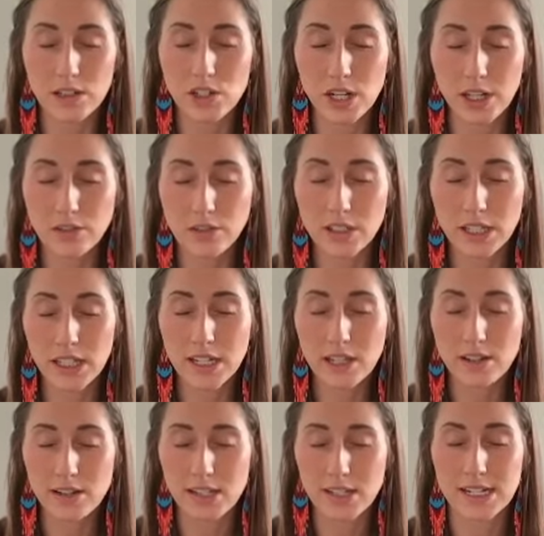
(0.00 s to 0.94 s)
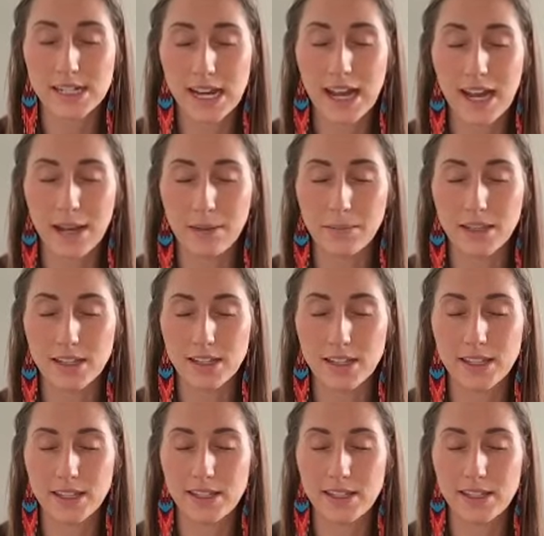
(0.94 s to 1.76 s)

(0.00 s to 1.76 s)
Generally, there is a time that this